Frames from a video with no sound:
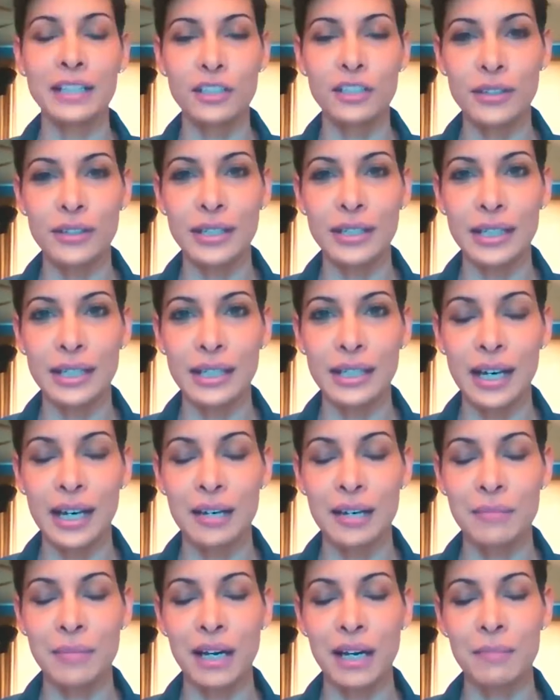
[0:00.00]
my degree,
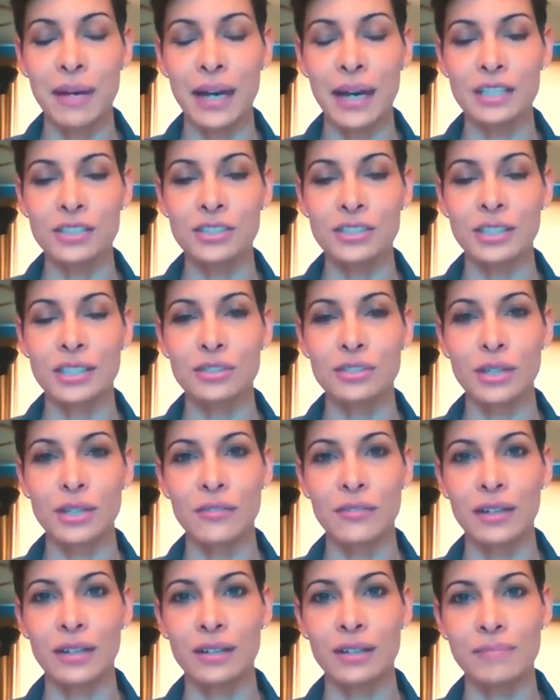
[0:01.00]
I
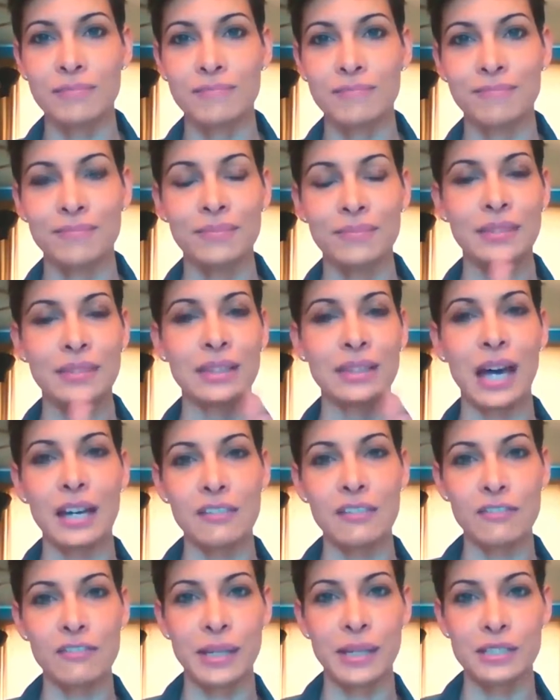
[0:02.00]
have a
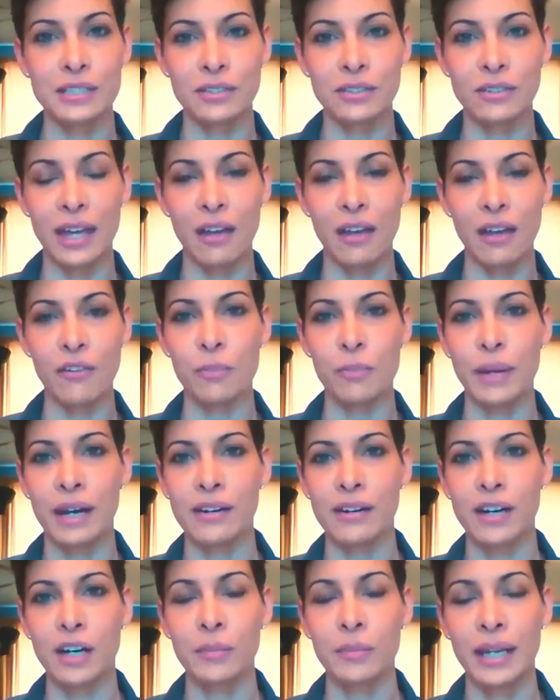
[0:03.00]
lot of mental health
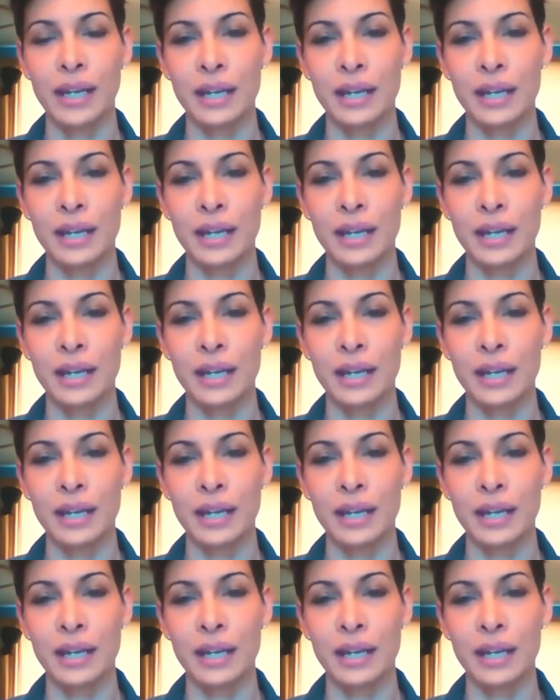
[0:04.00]
background,